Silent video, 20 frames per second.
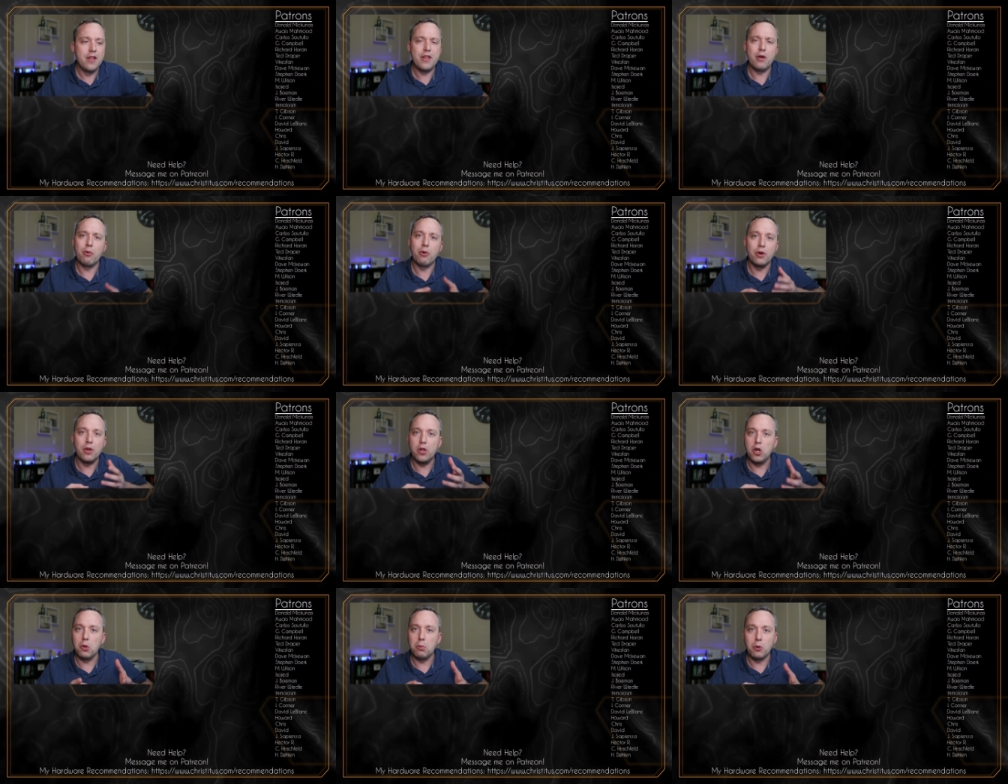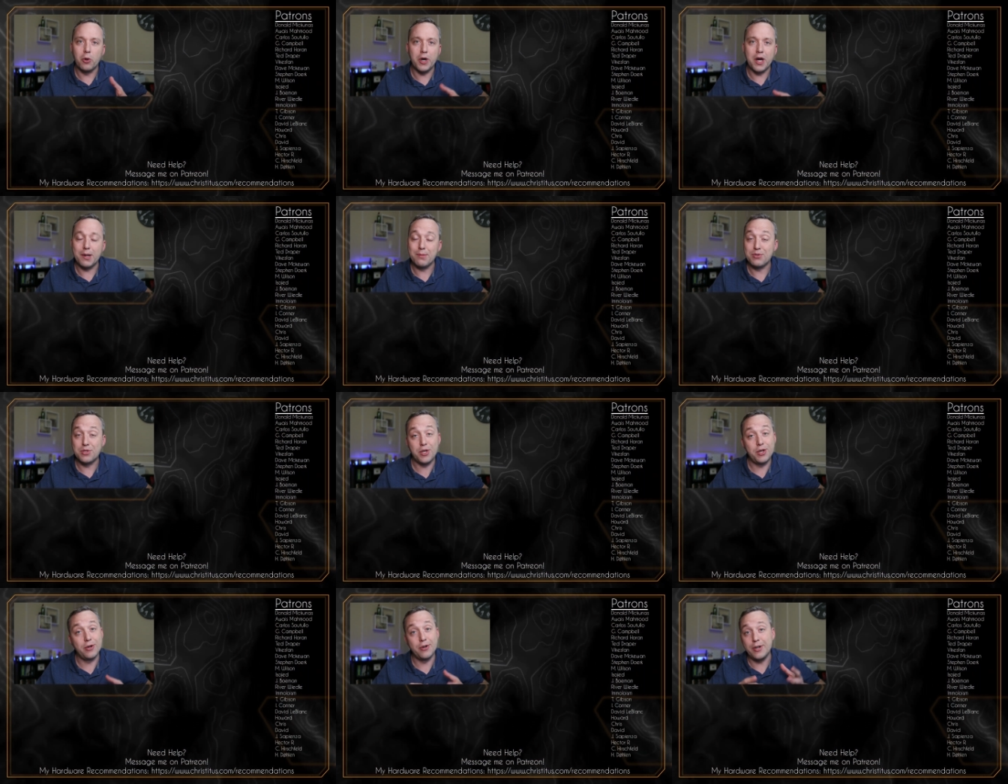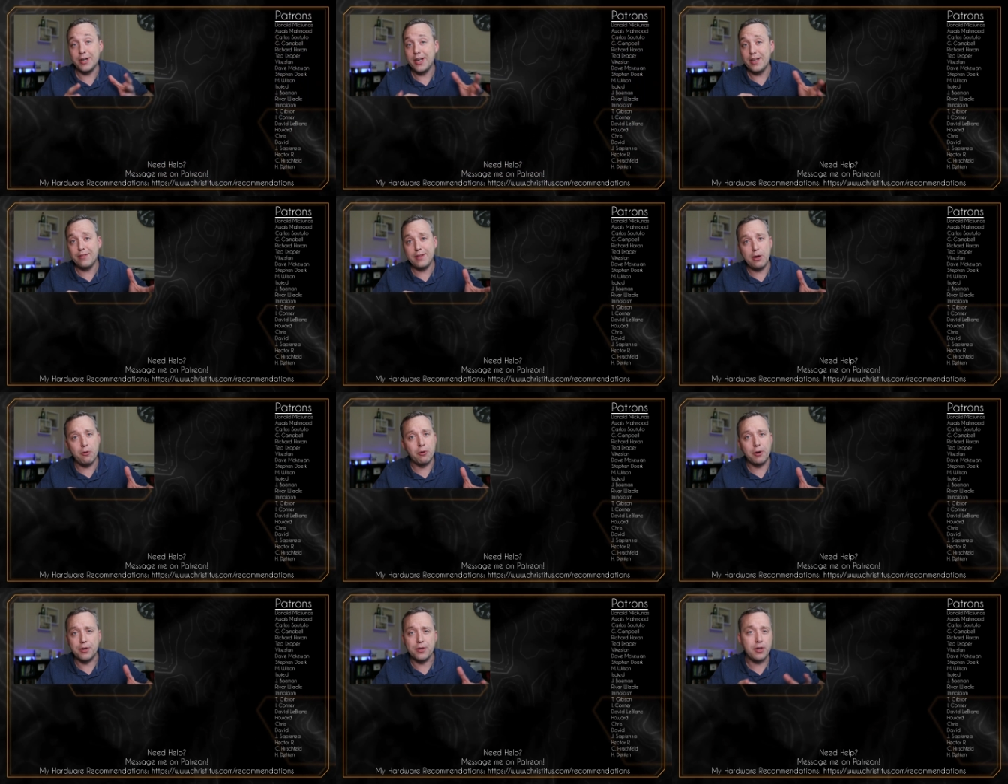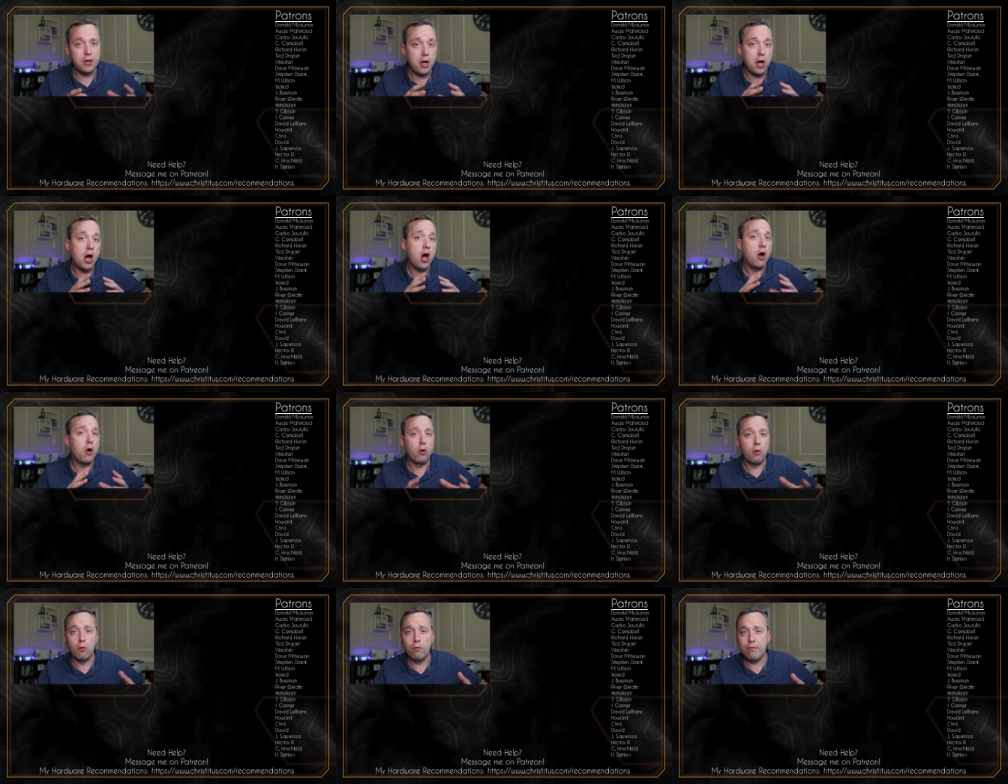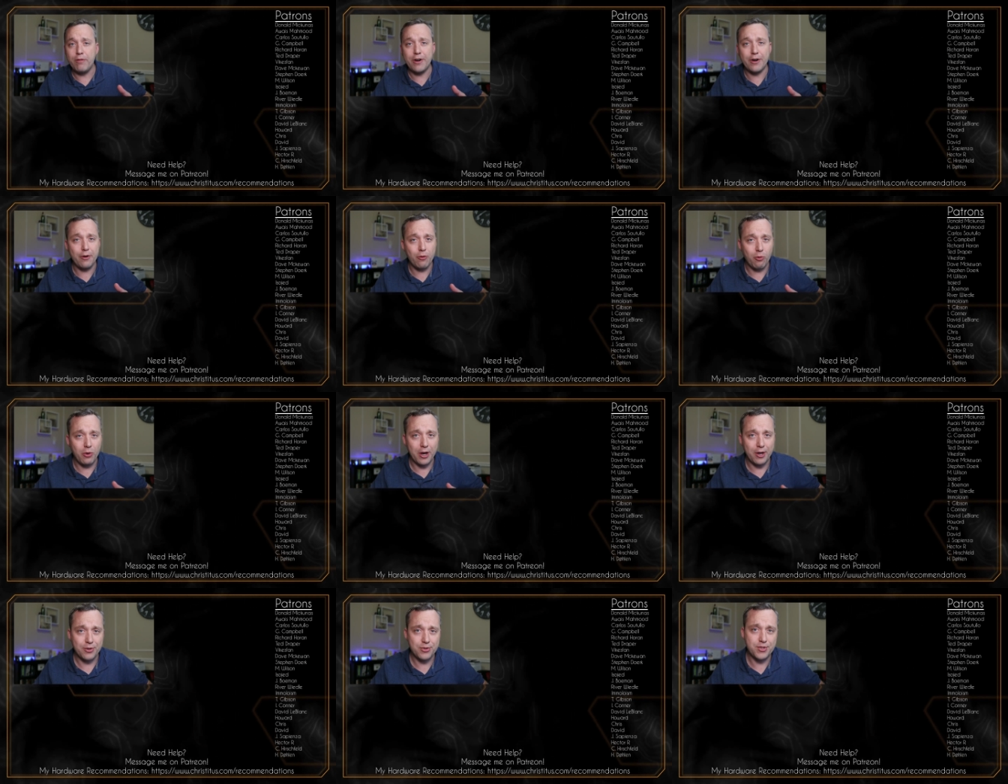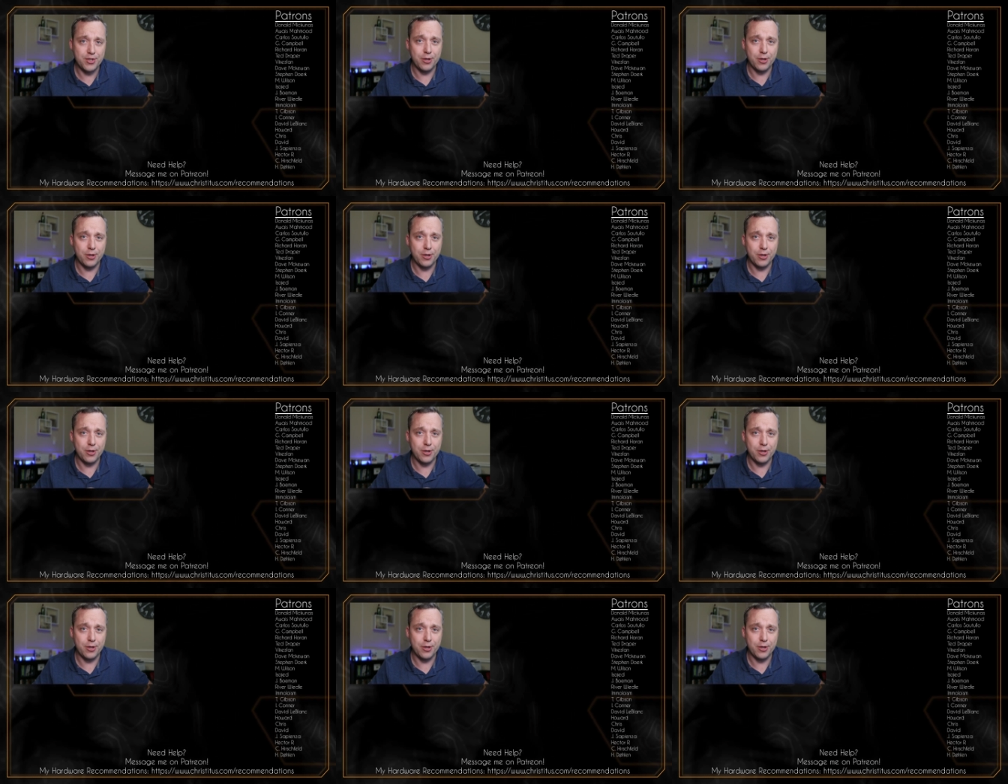that were a little more obscure and they worked very well.